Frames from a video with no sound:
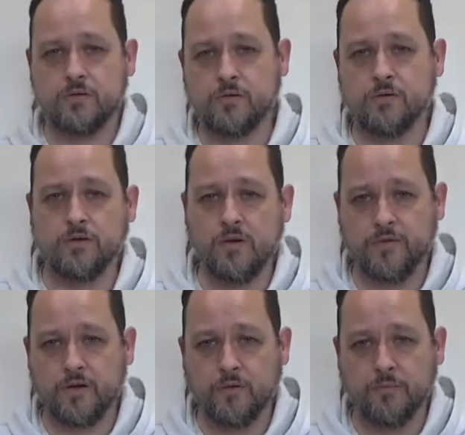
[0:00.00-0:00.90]
all of
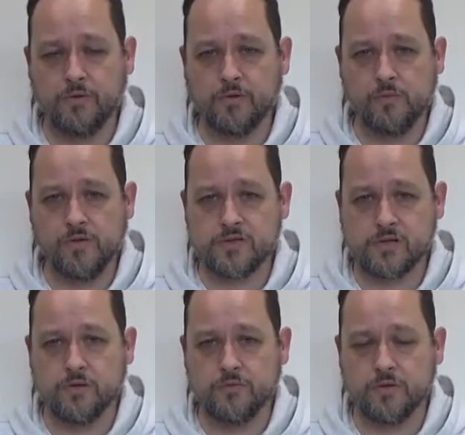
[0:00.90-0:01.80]
the equipment once
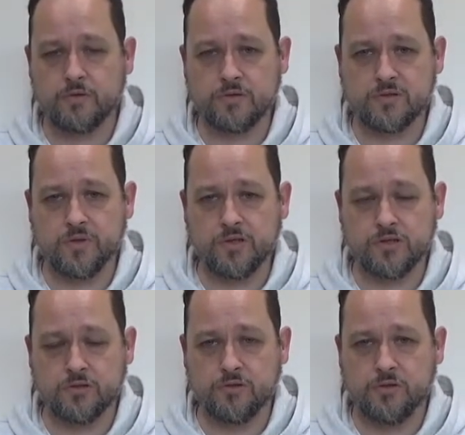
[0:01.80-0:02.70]
over to make
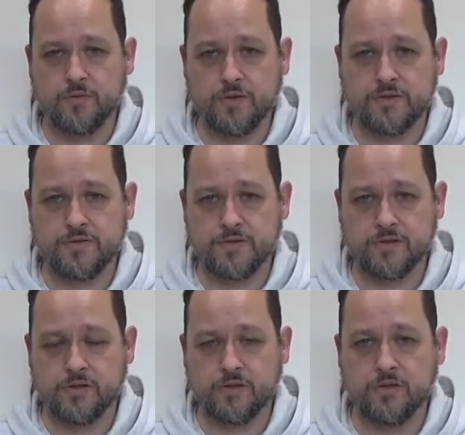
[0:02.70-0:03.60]
sure
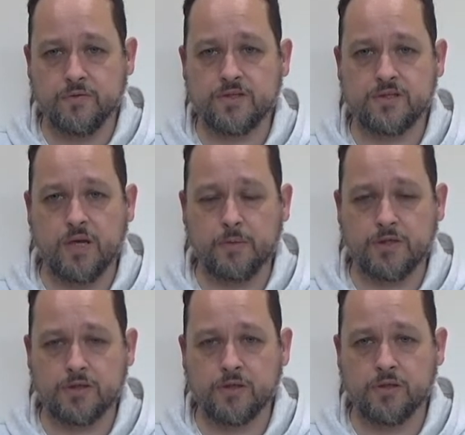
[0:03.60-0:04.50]
that none of it's
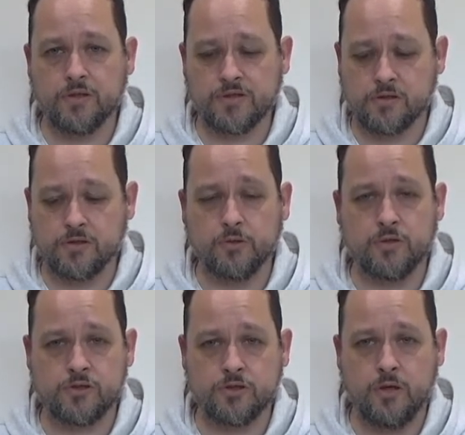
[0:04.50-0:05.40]
damaged and that it's going to do
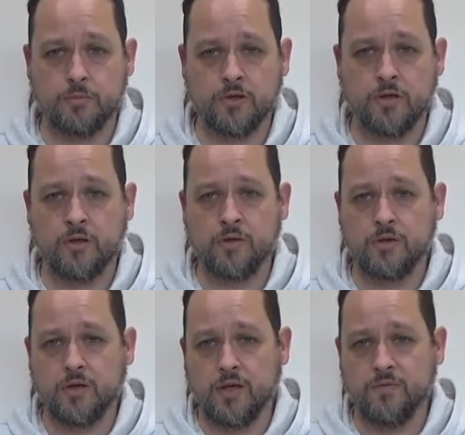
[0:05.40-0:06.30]
its job
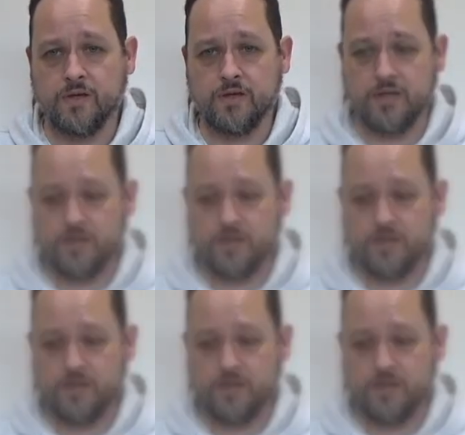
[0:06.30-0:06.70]
if you need